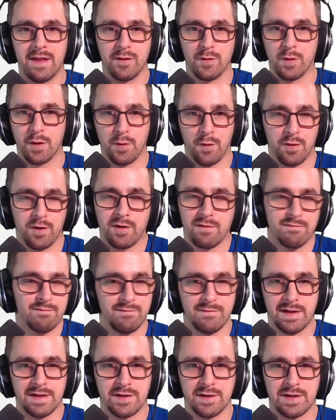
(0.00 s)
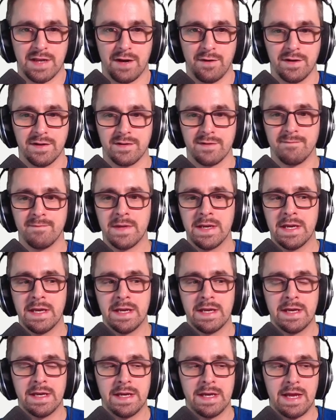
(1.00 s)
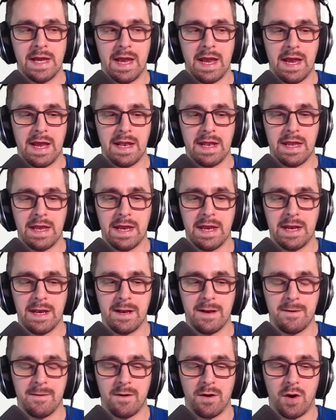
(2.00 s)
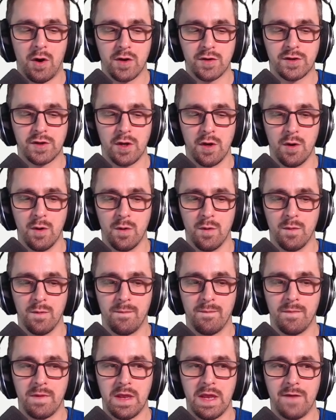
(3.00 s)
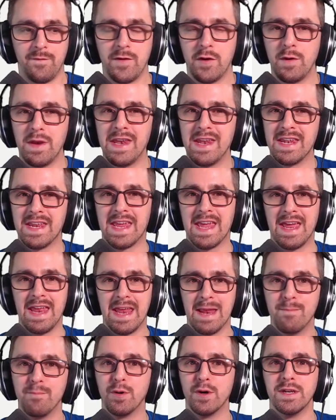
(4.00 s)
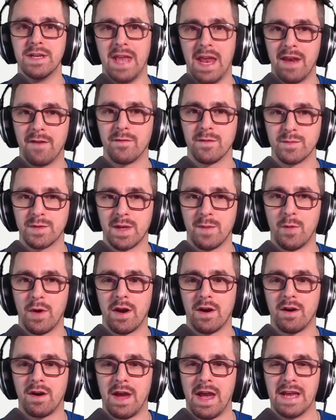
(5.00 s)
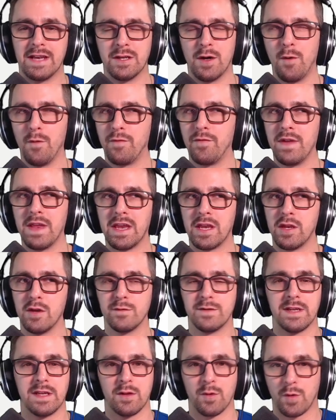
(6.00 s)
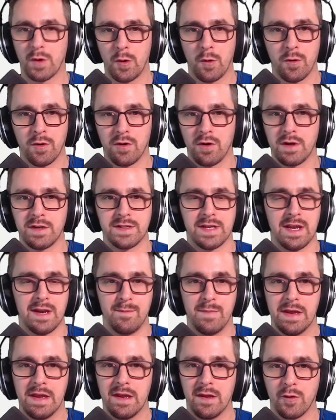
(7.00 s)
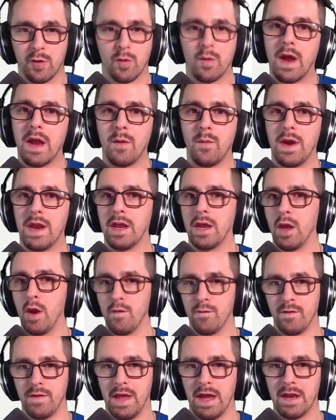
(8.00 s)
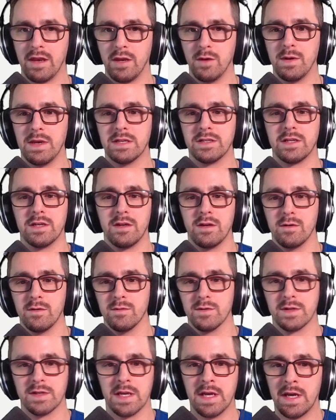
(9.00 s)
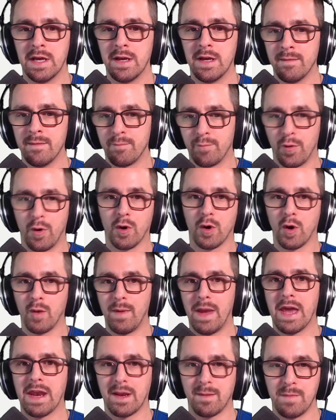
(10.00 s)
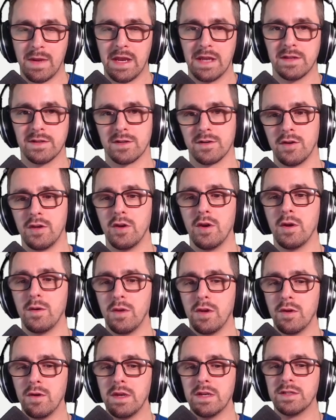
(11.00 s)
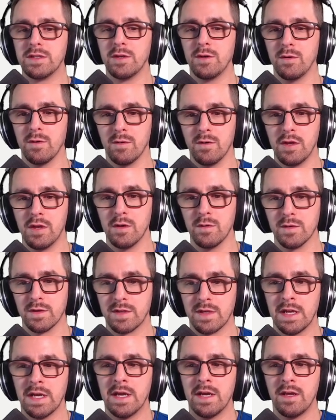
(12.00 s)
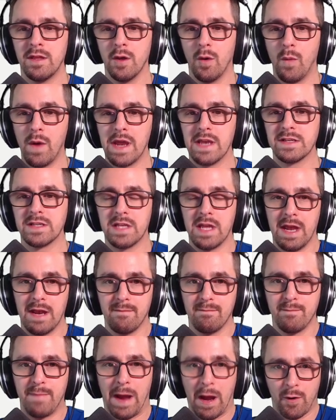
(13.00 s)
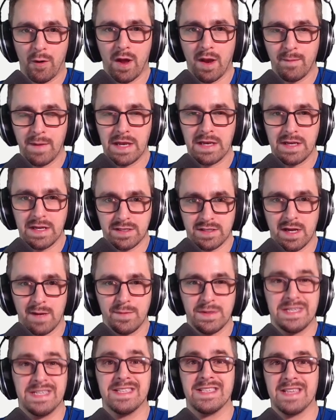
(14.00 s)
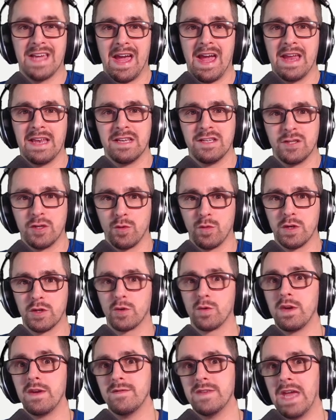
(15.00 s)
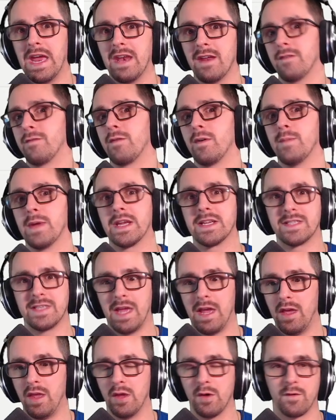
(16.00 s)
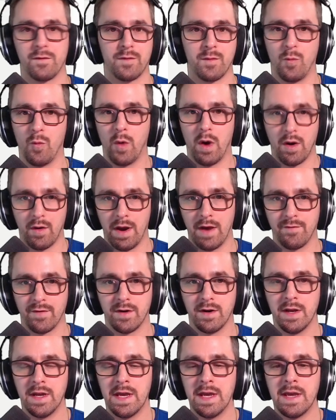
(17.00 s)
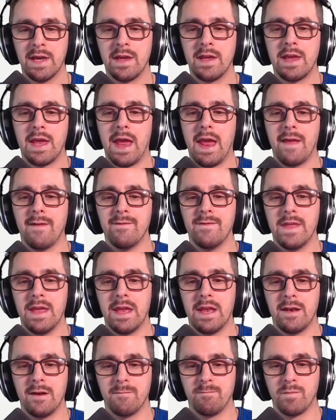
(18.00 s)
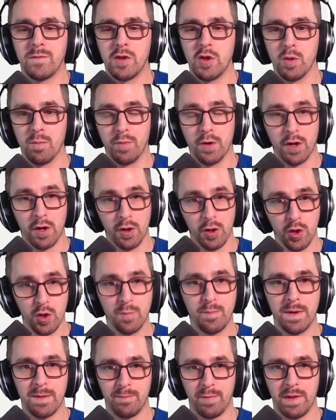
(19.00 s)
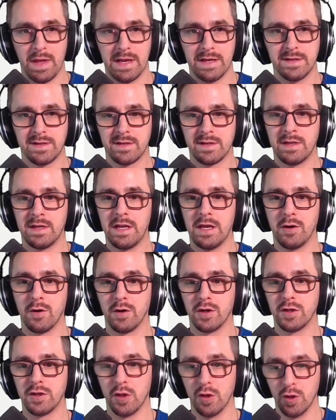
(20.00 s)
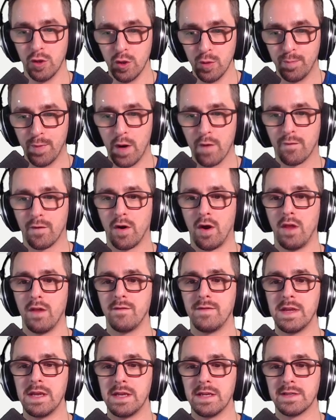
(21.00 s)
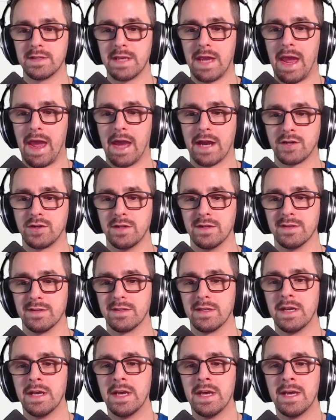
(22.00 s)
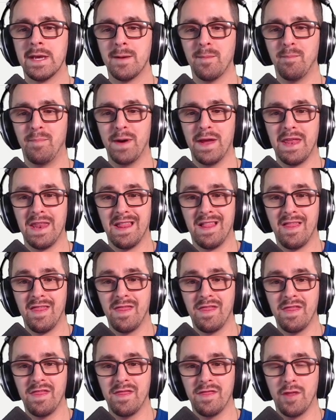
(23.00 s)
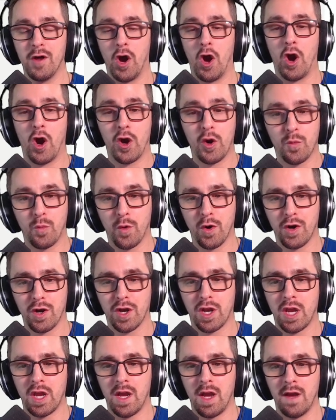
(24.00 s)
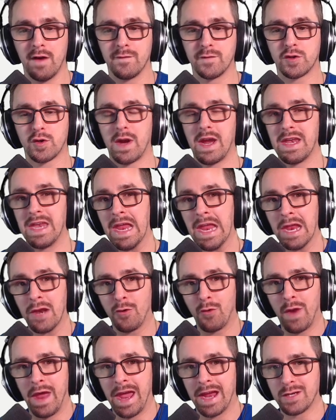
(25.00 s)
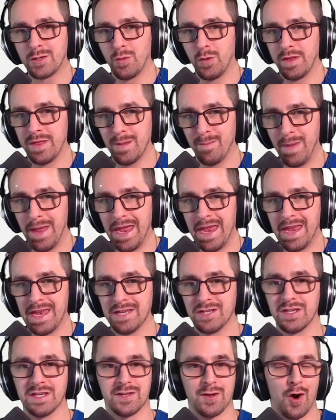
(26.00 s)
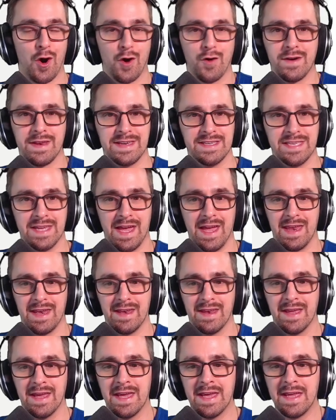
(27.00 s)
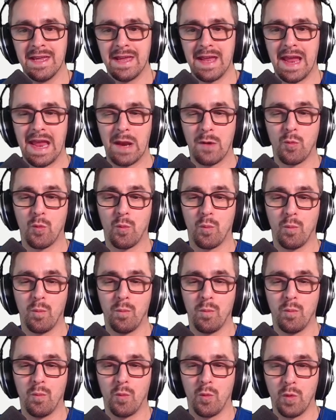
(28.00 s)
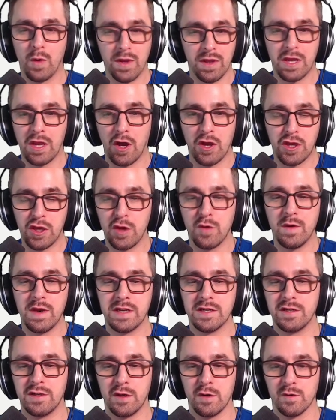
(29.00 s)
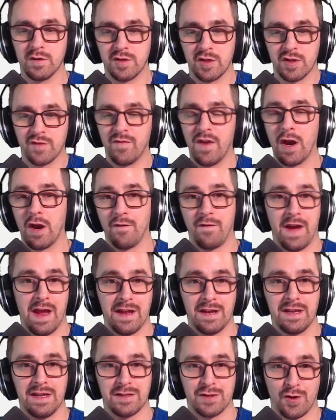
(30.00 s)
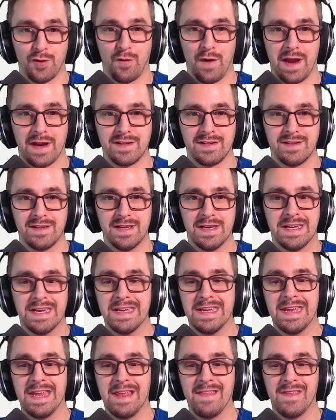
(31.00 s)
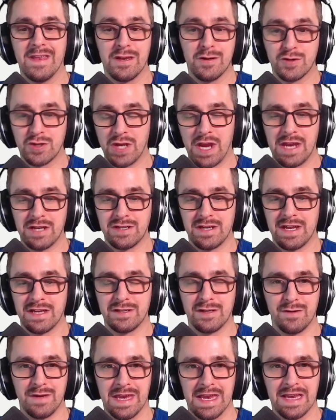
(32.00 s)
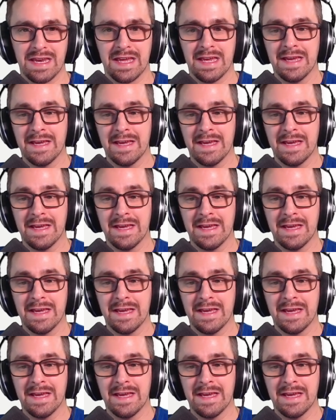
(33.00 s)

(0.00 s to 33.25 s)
in the recorder. That's just how it is. And then also, if you needed to get input data from somewhere, I don't think using the recorder is going to be the right way to go for that. You need to use programmatic means, or you know, you need to use the ways that Power Automate Desktop is designed to retrieve data from Excel or from wherever and then you put a loop in place in order to loop over all of these actions. But the hard work of trying to interact with the page is already done. And really, all you need to do is just verify it's correct. And then you change it as you need.